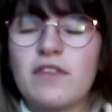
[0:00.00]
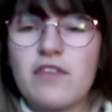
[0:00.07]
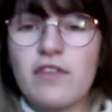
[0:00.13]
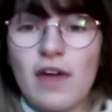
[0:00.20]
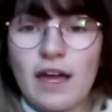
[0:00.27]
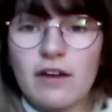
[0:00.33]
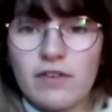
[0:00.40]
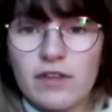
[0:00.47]
to
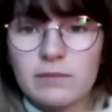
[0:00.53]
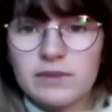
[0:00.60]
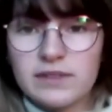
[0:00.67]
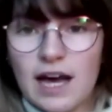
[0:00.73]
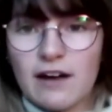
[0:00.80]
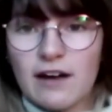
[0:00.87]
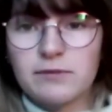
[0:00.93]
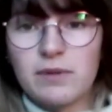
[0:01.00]
think for
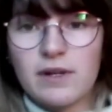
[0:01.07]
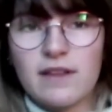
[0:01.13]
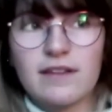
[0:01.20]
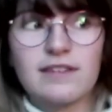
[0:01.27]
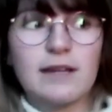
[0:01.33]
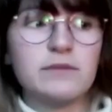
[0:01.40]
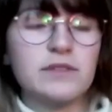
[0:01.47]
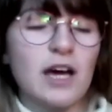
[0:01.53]
themselves, but at the
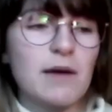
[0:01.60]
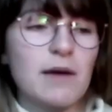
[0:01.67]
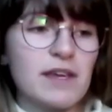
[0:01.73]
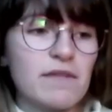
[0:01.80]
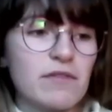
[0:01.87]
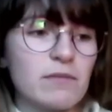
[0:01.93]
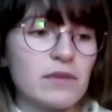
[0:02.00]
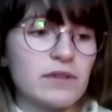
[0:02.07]
same time
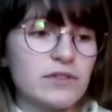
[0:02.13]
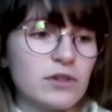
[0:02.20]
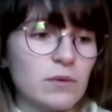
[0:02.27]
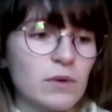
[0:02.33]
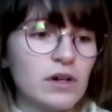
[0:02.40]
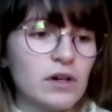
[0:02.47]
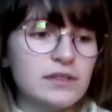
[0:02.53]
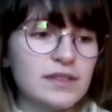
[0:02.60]
give them the
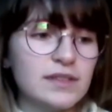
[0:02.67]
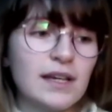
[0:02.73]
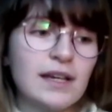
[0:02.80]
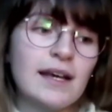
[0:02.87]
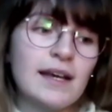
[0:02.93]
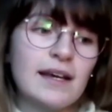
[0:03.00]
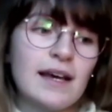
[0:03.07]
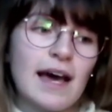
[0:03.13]
tools
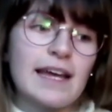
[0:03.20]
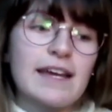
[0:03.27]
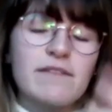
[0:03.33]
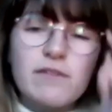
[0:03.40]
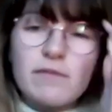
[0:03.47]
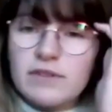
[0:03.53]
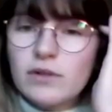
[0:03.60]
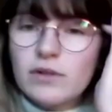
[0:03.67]
and give
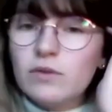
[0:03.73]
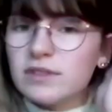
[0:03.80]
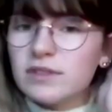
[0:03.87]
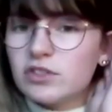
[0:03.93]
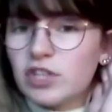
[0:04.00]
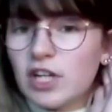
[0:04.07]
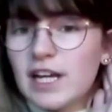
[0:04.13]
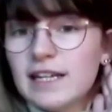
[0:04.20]
them the tools
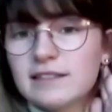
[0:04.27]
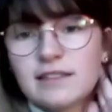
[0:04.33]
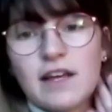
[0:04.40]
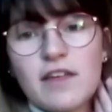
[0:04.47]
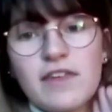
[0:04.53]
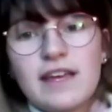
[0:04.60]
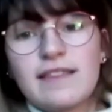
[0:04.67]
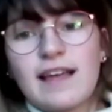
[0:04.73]
in church. And
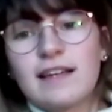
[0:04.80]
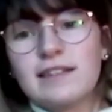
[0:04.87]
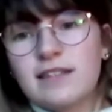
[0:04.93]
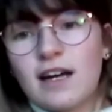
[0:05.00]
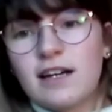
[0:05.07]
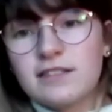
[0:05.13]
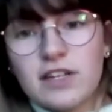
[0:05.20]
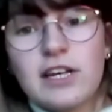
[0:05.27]
I think that
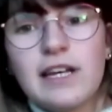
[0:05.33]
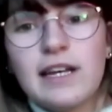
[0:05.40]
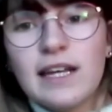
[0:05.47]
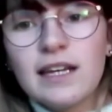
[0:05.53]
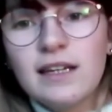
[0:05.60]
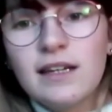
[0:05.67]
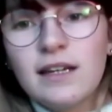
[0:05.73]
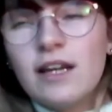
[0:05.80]
starts
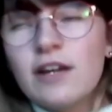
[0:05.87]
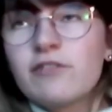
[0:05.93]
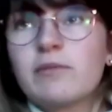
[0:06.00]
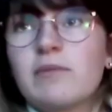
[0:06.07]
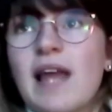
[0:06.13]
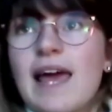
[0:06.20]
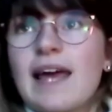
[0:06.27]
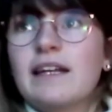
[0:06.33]
early
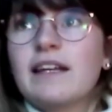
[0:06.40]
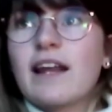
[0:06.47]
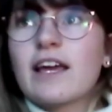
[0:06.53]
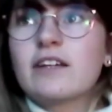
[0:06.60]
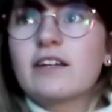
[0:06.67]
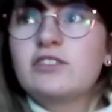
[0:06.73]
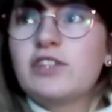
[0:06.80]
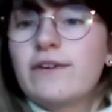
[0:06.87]
from letting
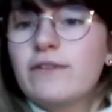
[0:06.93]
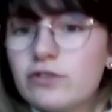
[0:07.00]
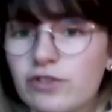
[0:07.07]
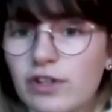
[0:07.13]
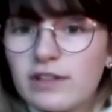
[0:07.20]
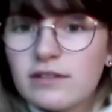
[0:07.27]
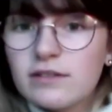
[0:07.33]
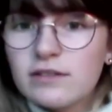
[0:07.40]
like
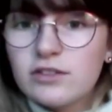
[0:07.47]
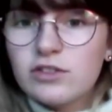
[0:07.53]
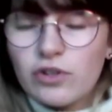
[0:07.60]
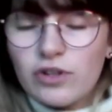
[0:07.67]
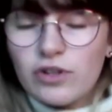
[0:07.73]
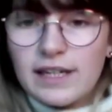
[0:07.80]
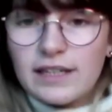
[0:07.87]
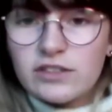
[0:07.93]
children
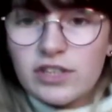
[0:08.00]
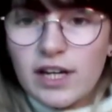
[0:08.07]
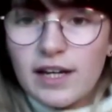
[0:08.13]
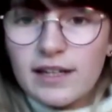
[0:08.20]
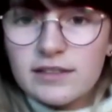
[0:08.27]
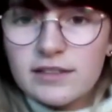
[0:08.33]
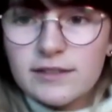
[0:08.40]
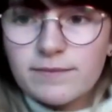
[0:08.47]
join in
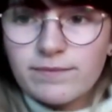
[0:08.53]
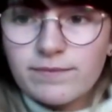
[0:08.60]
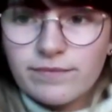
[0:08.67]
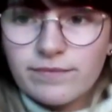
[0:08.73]
church